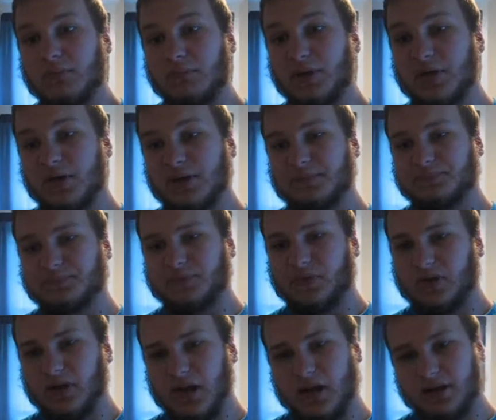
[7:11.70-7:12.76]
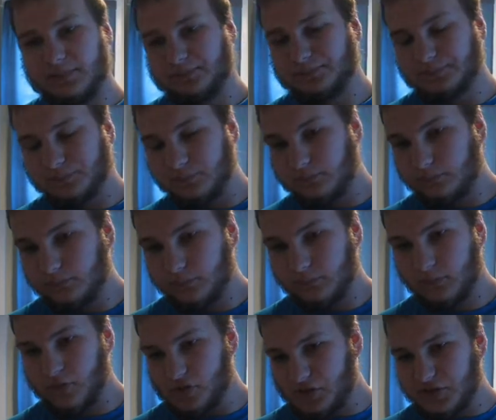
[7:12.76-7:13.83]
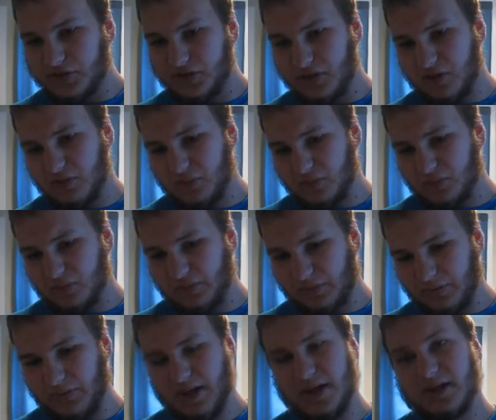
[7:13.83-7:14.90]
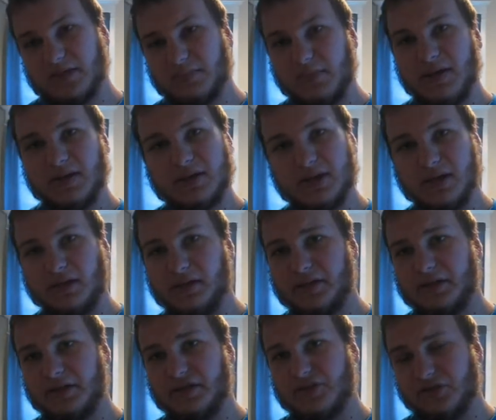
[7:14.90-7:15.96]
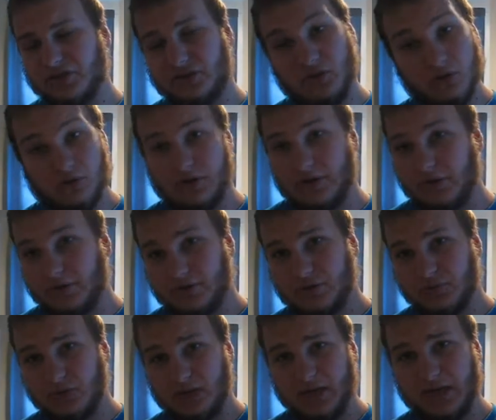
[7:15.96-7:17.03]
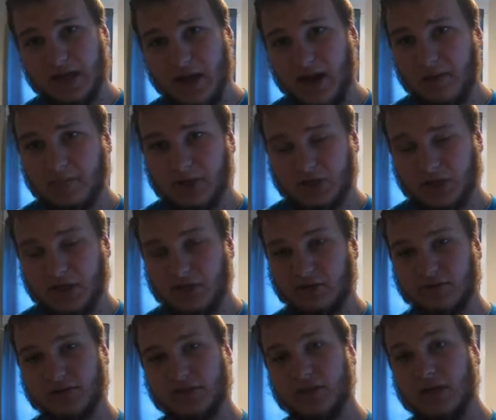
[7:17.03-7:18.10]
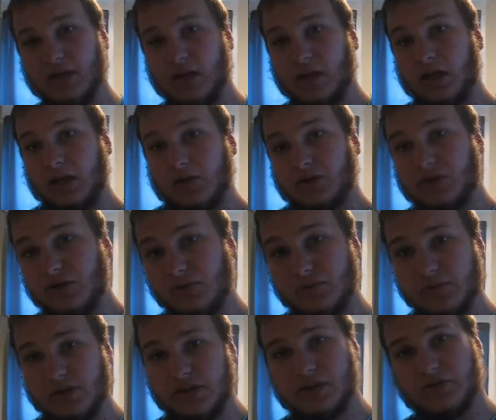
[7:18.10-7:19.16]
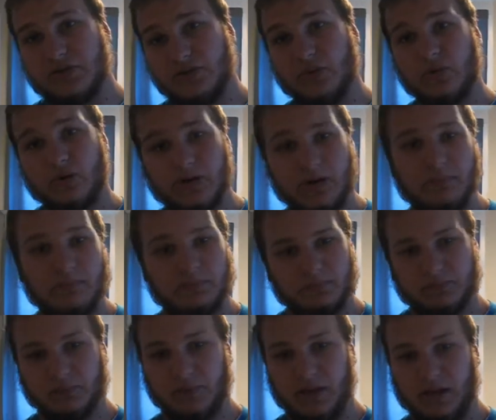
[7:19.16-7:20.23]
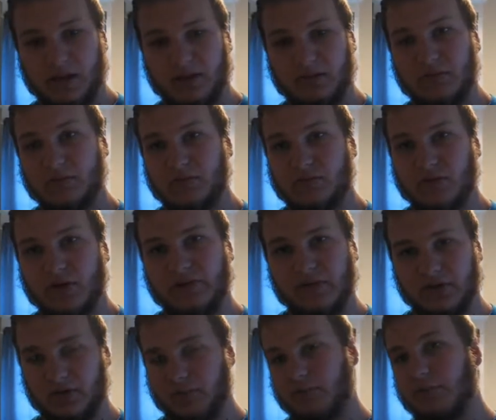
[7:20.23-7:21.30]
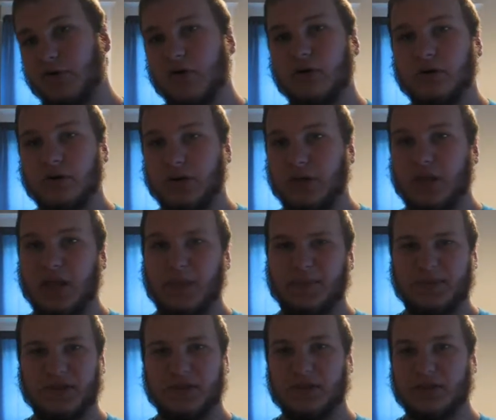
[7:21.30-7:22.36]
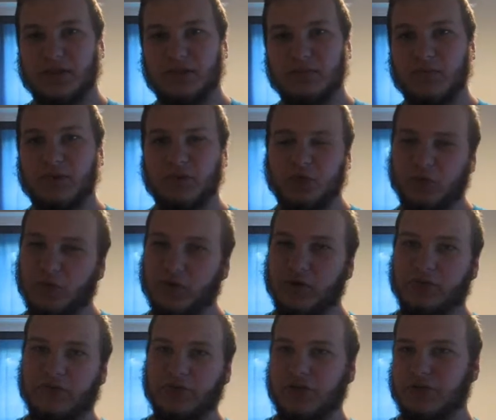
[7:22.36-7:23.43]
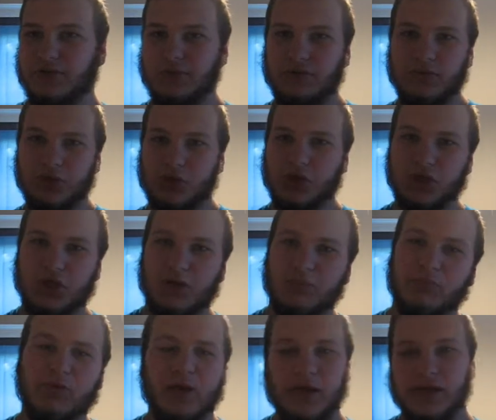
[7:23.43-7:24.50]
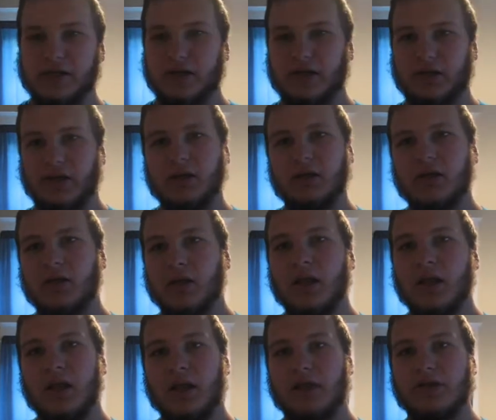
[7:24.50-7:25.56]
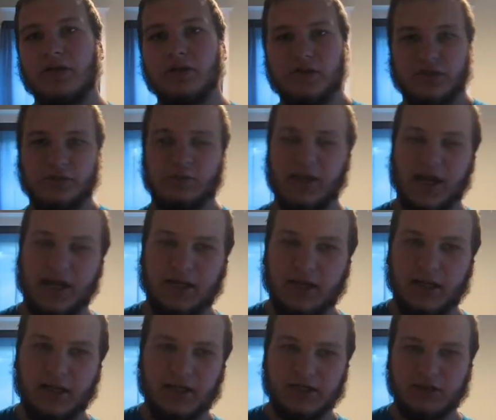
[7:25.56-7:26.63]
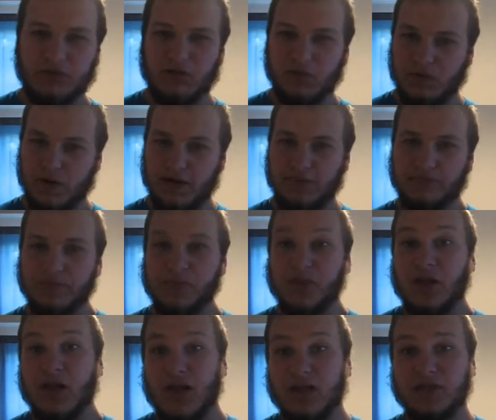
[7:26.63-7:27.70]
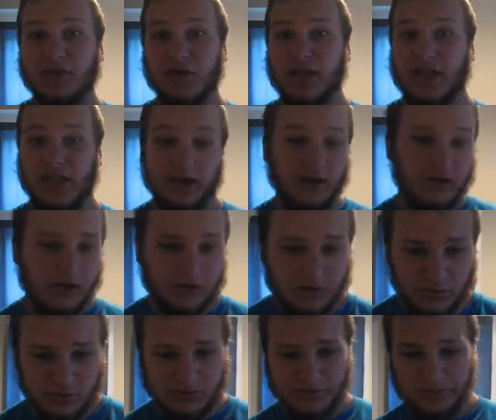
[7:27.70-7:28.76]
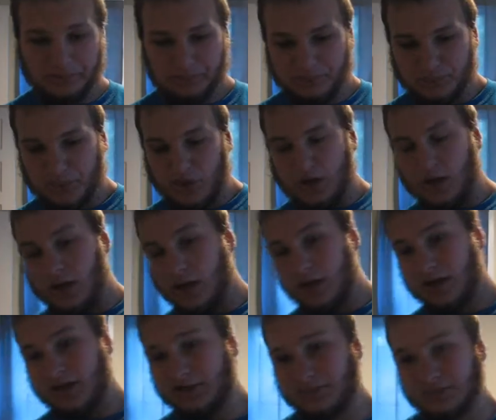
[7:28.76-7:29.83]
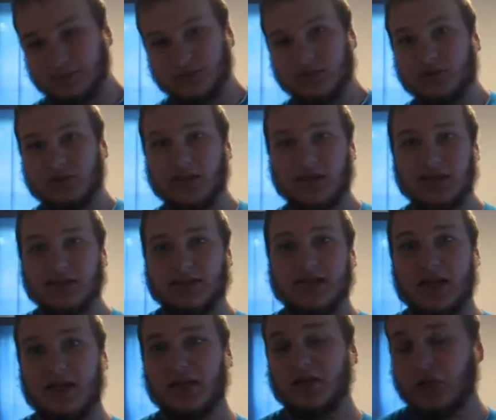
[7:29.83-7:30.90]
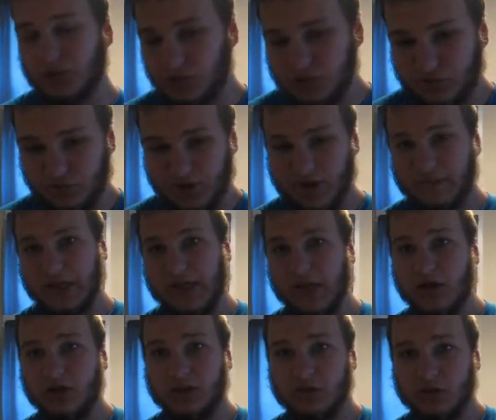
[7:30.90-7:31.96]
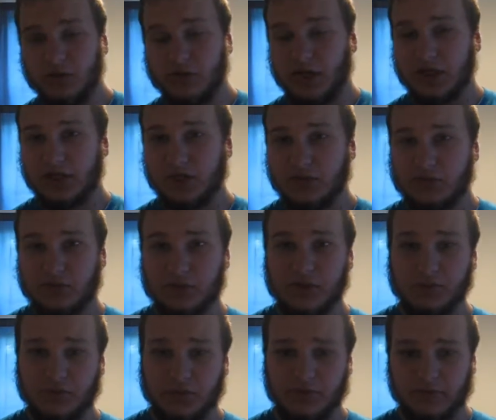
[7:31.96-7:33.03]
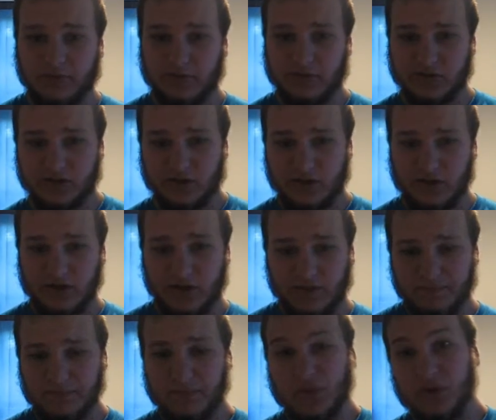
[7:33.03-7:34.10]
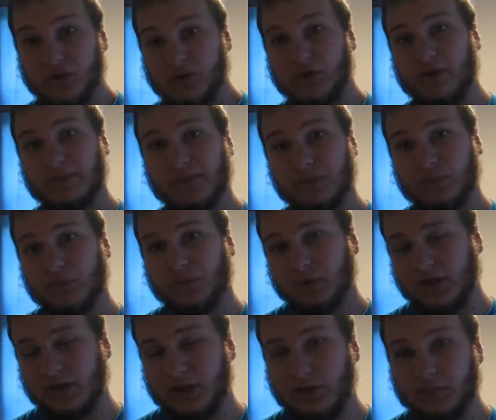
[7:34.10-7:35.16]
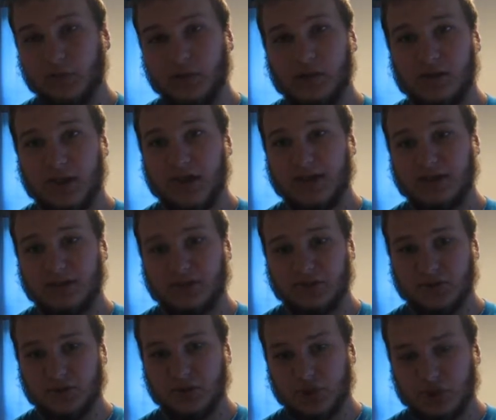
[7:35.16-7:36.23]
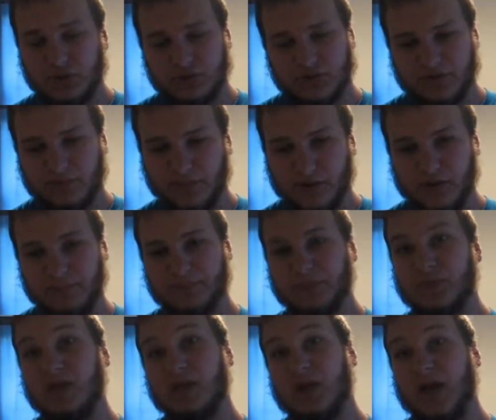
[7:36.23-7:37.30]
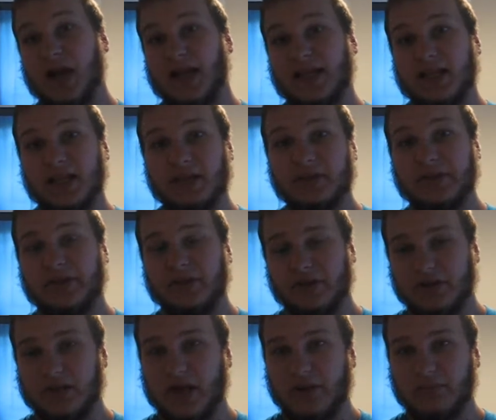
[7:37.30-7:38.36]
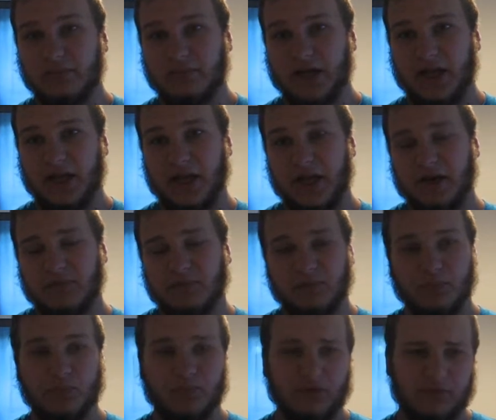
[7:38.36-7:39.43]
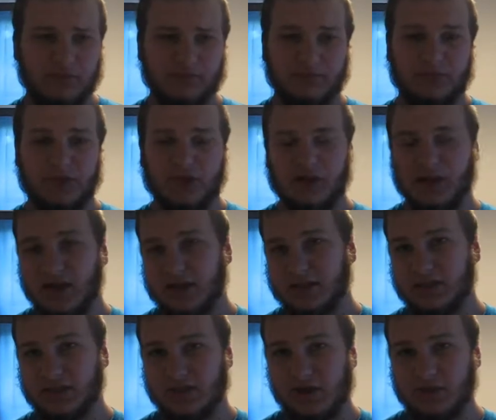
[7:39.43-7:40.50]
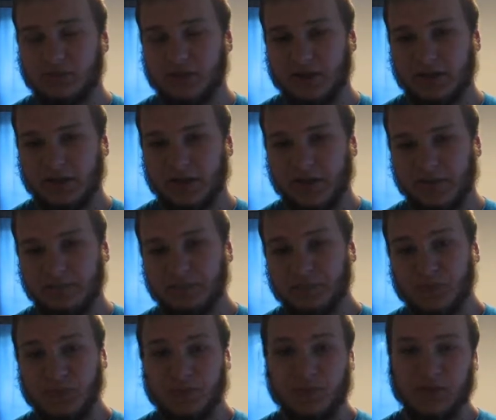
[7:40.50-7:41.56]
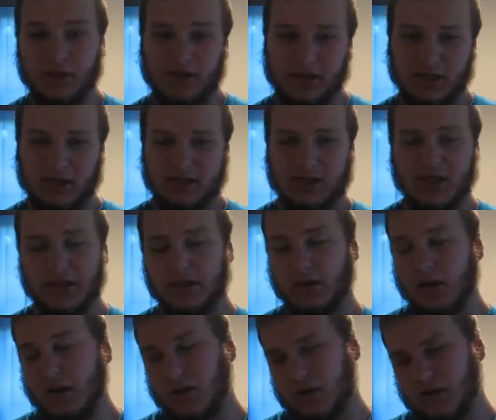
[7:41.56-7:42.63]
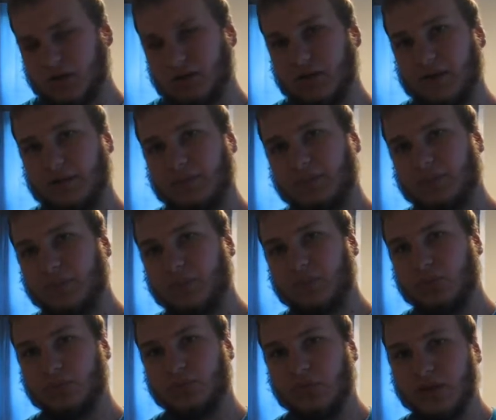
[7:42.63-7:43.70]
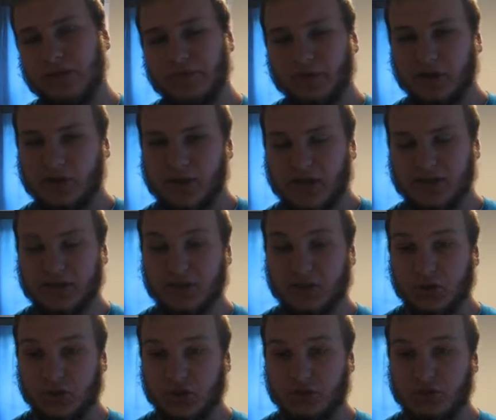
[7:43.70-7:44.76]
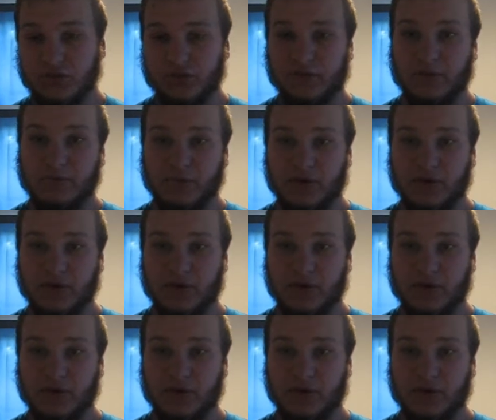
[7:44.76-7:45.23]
But, yeah. So, that's basically the story. There's really not much else to the story-driven part of the game, because it's more of just jump right in and kill some bad guys. So, as for characters, like I said, you do have a character creation screen when you first start off. You have 3 different classes to choose from. I can't think of the top of my head what the classes are right now, but like I said, you have 3 different classes to choose from.